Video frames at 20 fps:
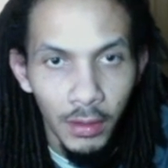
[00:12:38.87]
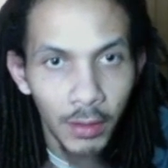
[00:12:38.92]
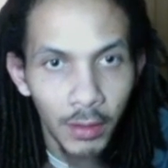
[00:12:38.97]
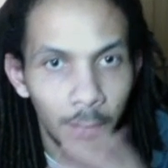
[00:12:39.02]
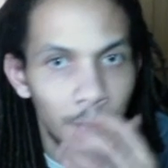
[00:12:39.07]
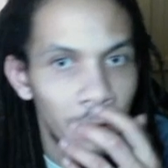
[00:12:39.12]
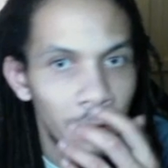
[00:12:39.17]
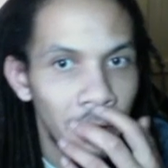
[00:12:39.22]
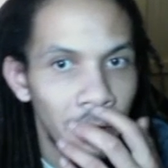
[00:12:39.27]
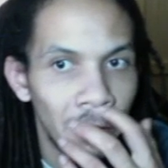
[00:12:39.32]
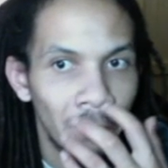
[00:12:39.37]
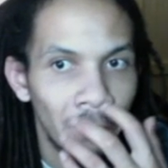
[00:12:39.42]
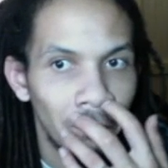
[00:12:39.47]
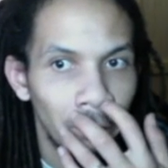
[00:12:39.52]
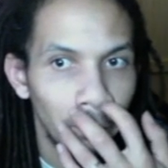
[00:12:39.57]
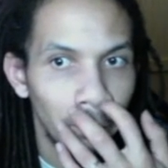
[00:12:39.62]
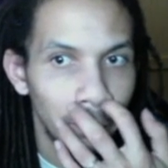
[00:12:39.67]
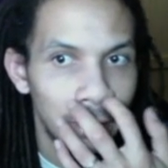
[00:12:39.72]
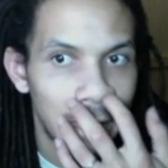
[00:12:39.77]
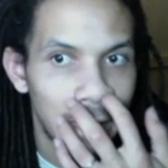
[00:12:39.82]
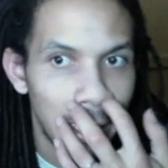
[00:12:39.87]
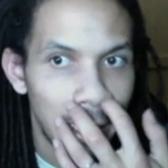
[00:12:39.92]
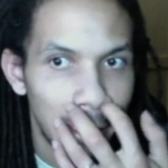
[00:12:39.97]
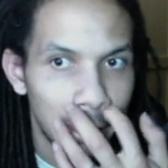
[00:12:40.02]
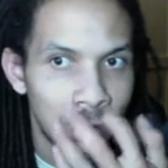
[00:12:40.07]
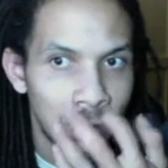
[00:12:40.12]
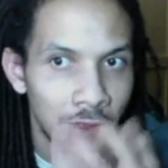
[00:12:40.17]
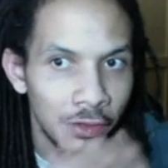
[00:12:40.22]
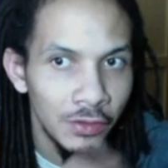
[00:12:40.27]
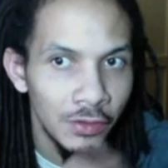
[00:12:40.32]
Pretty comfortable. It's had
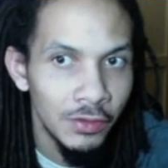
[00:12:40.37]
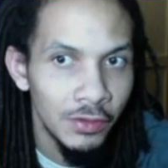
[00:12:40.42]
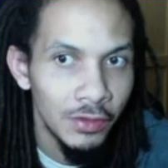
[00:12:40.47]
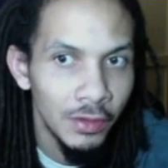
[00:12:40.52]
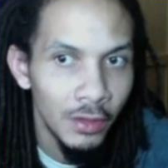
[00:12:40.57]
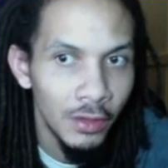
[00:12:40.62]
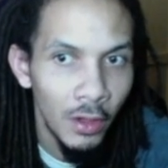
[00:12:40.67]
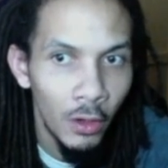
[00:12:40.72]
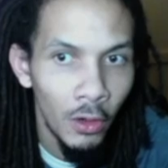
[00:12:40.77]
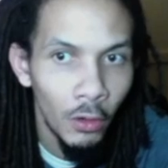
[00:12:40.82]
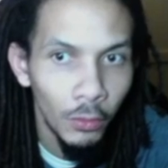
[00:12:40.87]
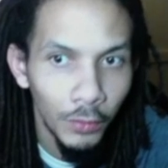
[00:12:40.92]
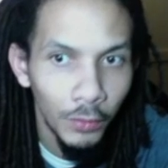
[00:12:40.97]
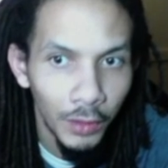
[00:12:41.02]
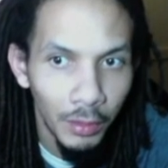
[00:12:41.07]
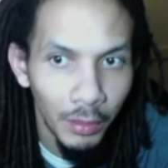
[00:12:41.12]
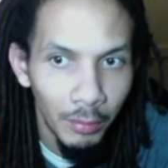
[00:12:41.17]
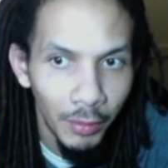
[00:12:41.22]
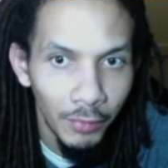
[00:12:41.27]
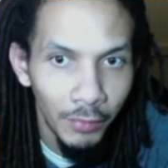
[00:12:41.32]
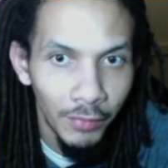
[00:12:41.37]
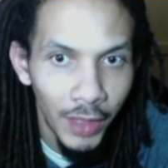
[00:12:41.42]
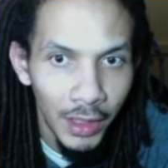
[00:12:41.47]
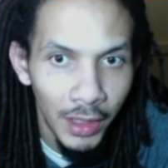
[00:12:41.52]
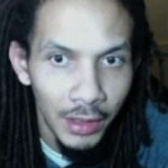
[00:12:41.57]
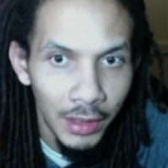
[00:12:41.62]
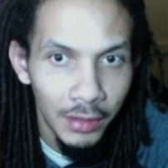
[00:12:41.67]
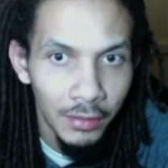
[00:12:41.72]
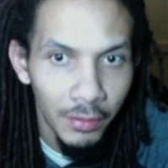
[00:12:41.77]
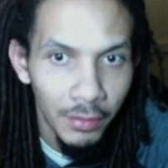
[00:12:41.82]
issues holding above
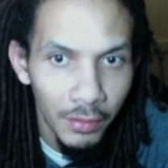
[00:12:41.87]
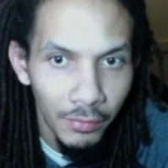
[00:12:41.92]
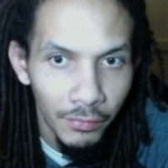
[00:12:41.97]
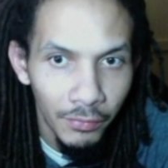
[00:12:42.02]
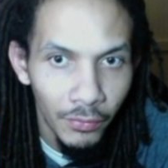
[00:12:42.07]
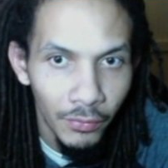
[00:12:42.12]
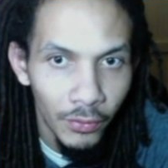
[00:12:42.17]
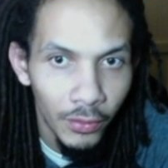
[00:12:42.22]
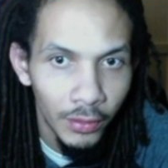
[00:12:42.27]
80.34,